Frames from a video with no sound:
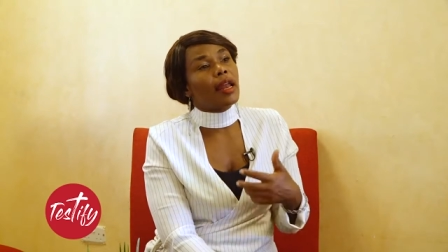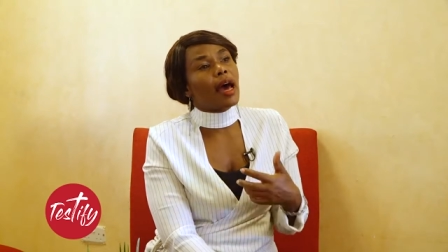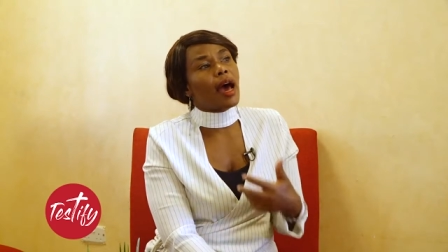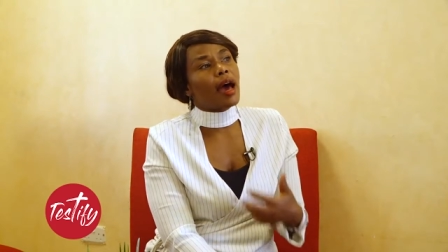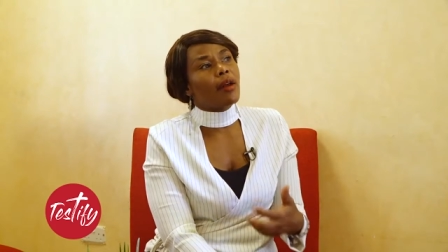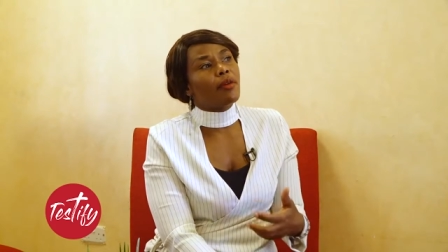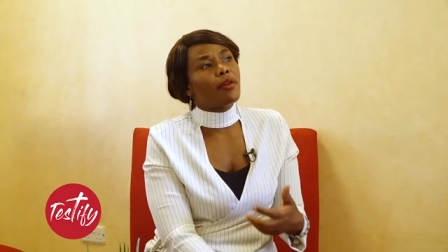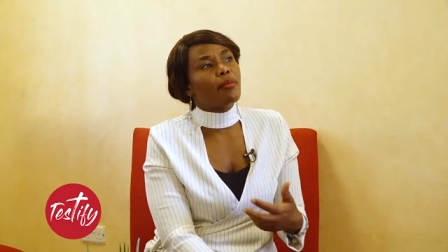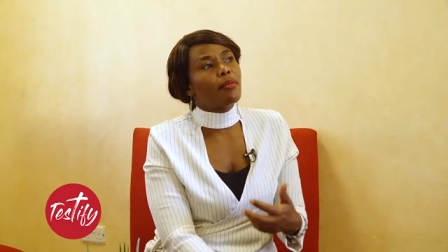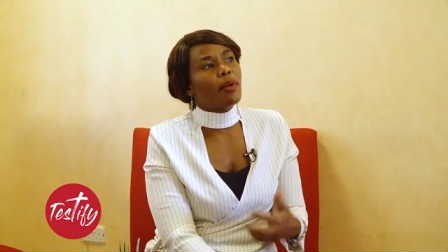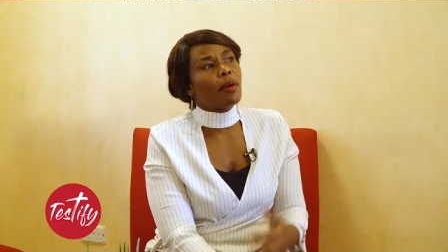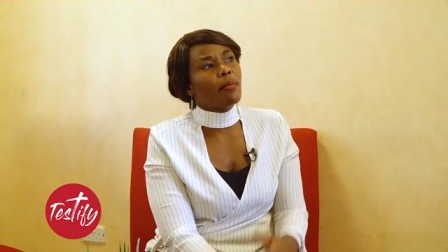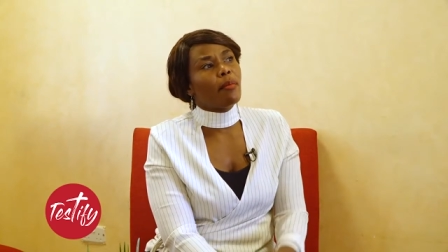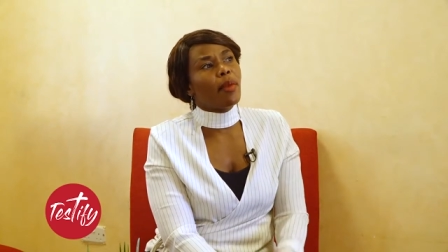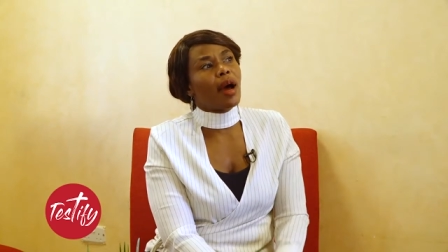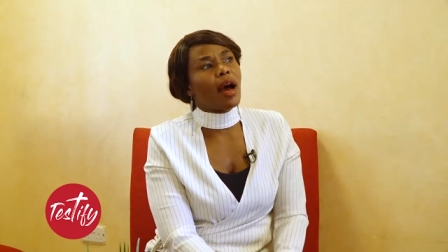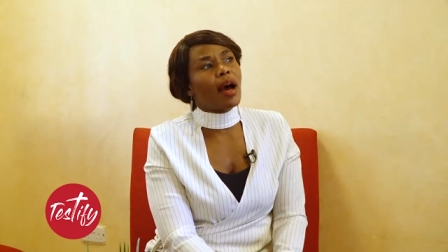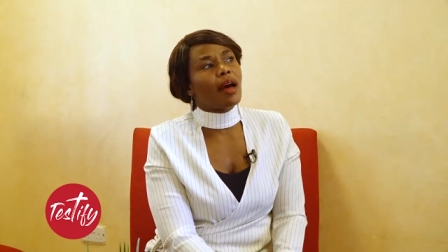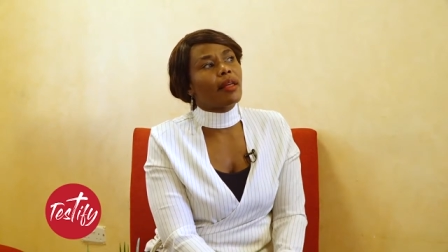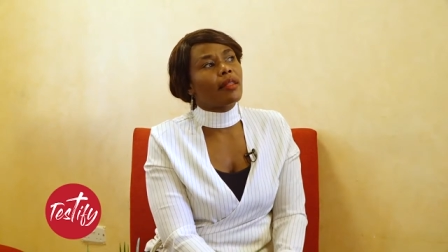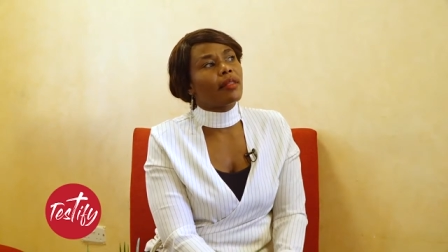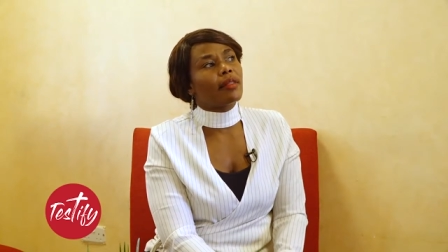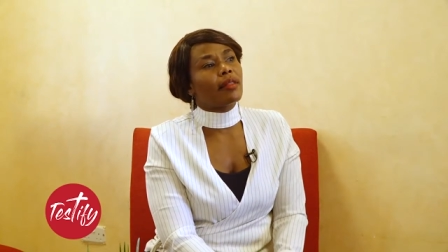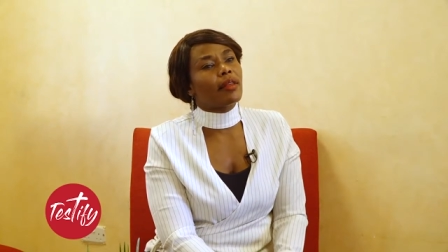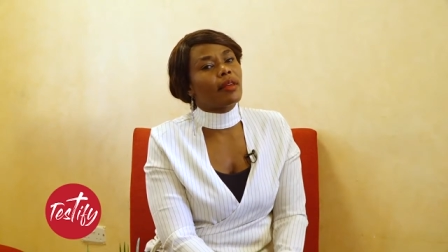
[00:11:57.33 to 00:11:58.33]
I
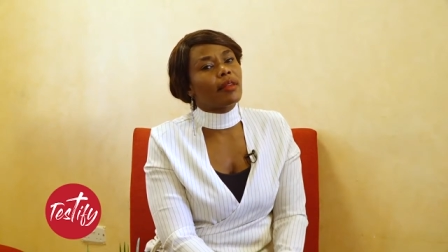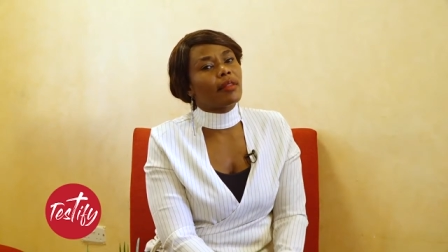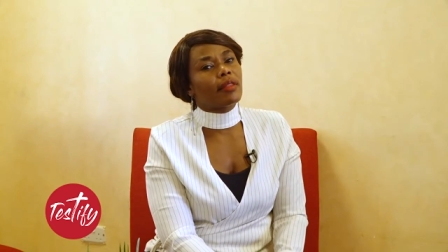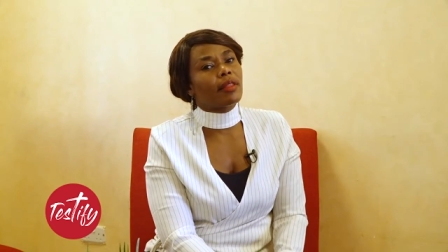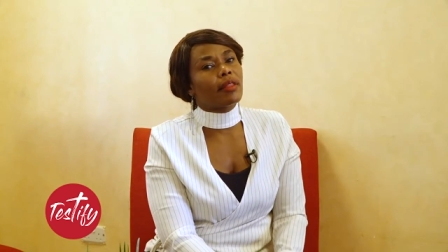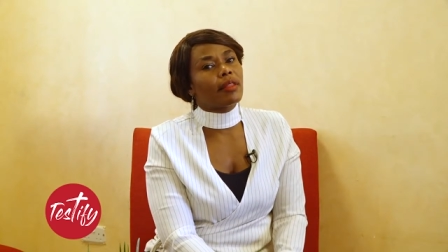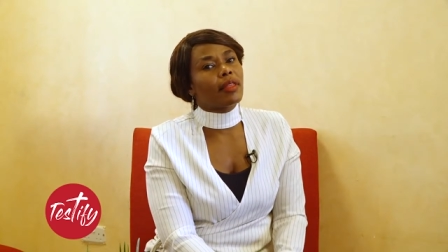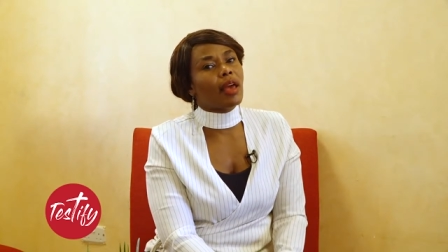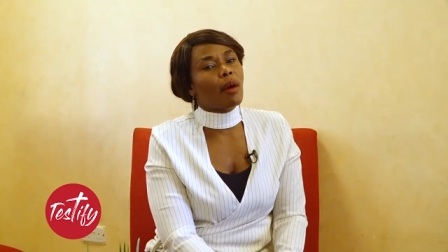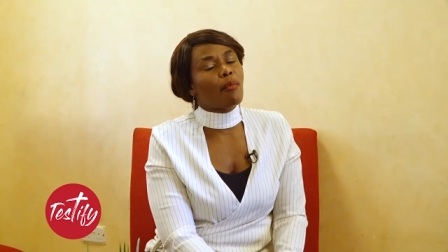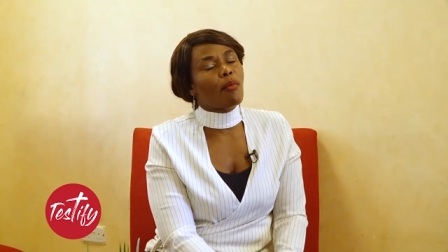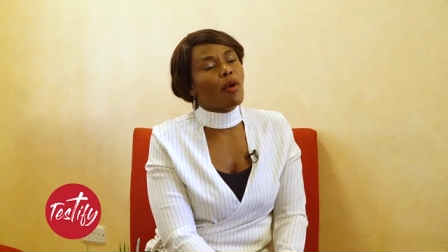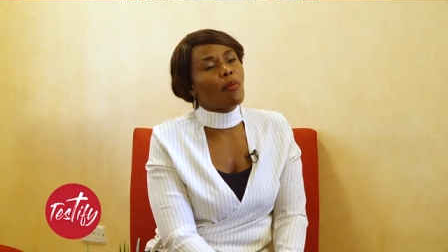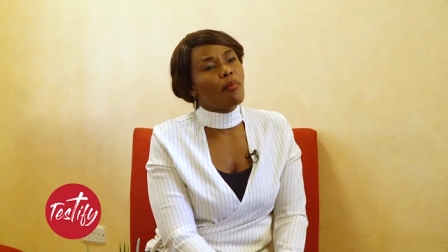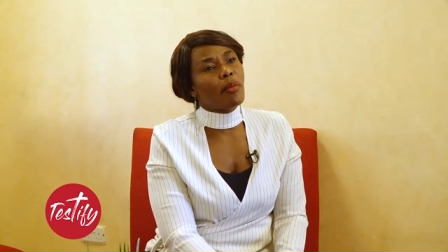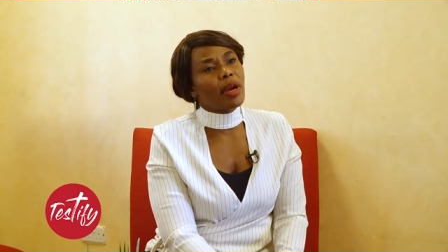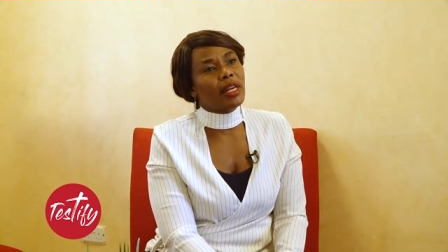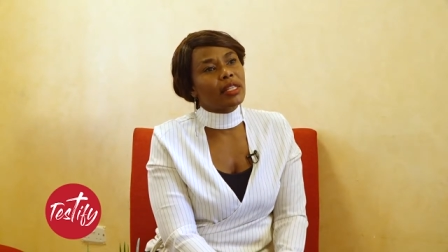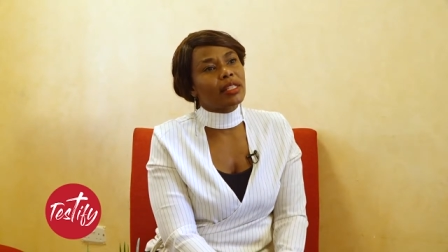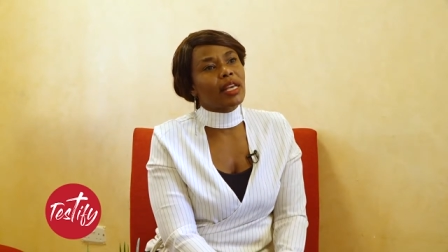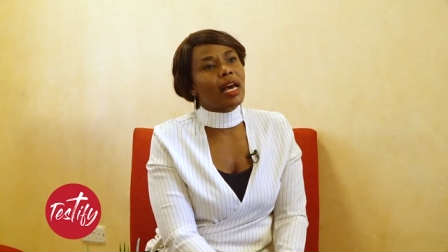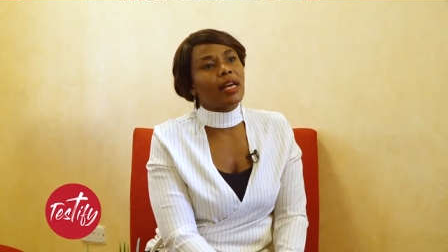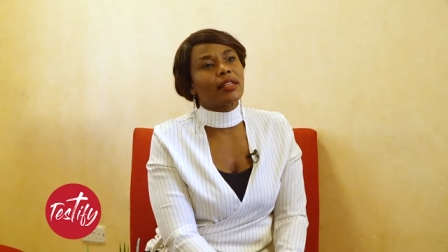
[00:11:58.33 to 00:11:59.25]
remember there are moments